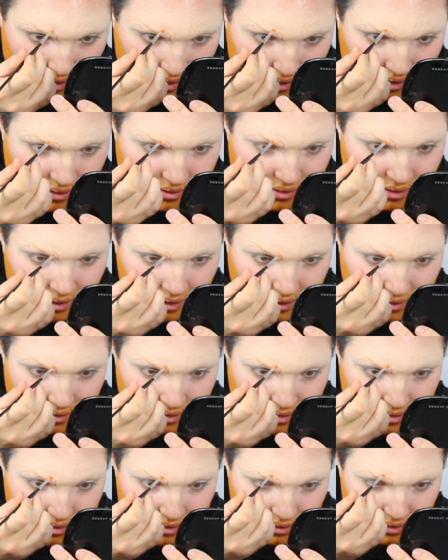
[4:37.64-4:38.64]
Honestly, I
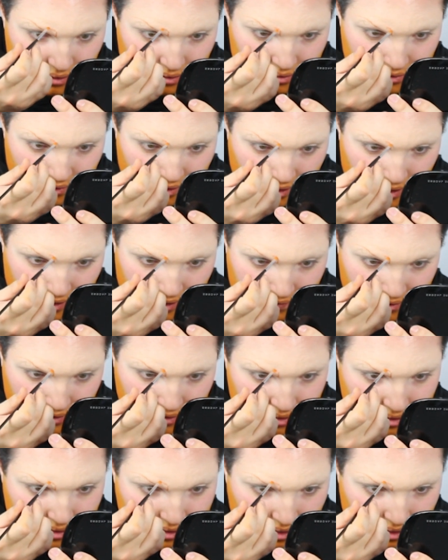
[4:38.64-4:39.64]
still do not have a
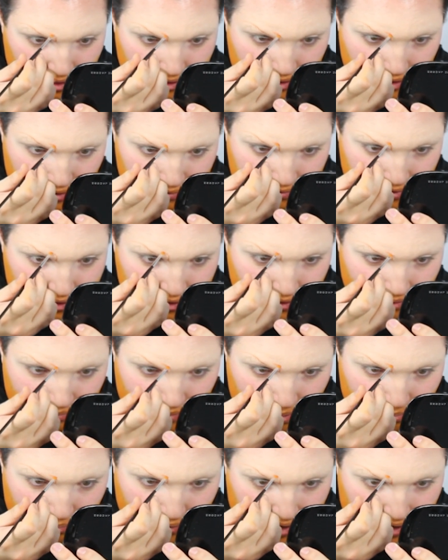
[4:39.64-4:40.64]
good technique for doing
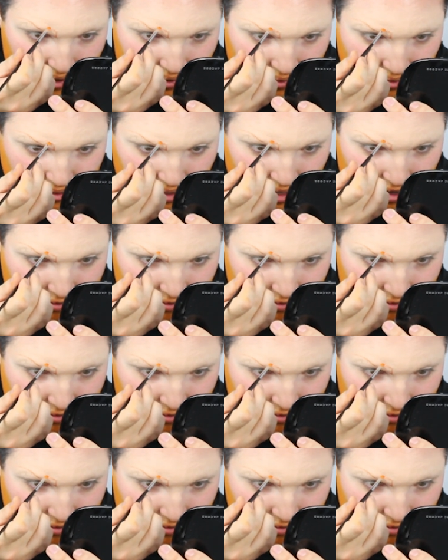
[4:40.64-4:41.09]
my brows.